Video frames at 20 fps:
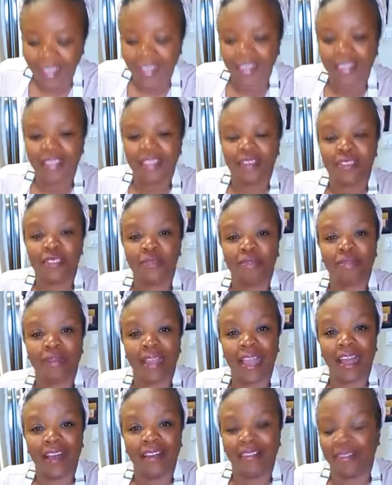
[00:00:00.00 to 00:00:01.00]
those
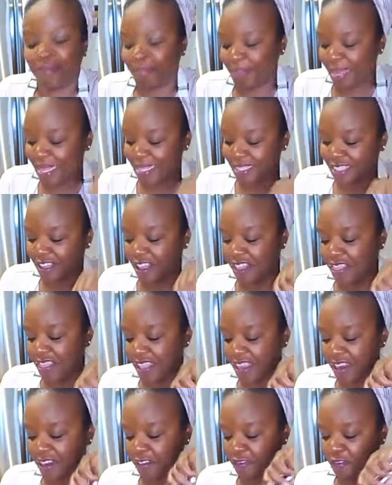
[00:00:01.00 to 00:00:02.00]
brown bits on
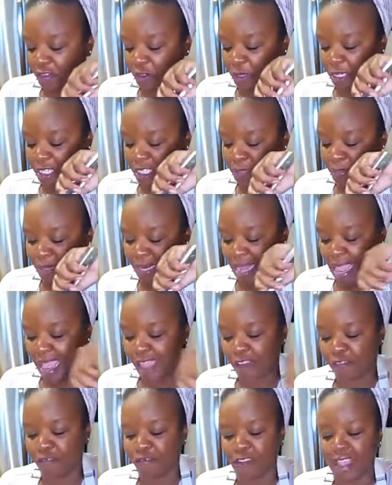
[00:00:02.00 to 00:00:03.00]
there for where it's been
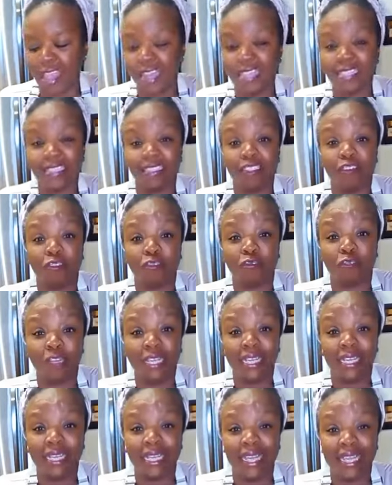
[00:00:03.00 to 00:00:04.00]
air fried. It's a little
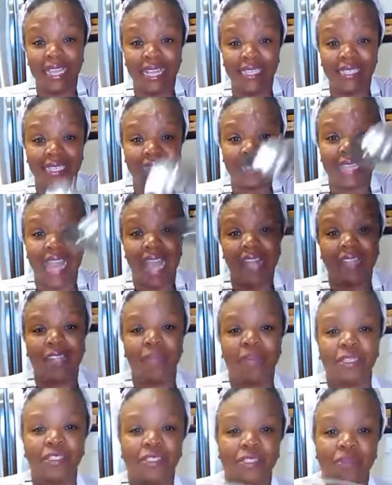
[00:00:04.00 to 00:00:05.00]
wrinkly. That's exactly
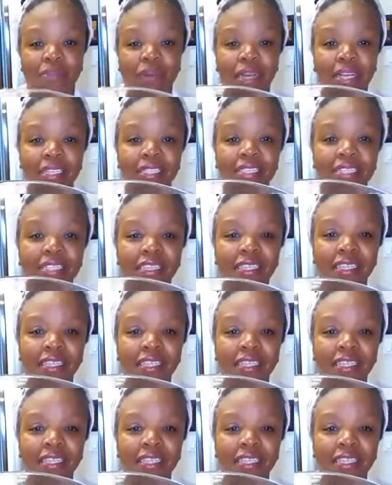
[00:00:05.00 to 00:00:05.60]
what you want.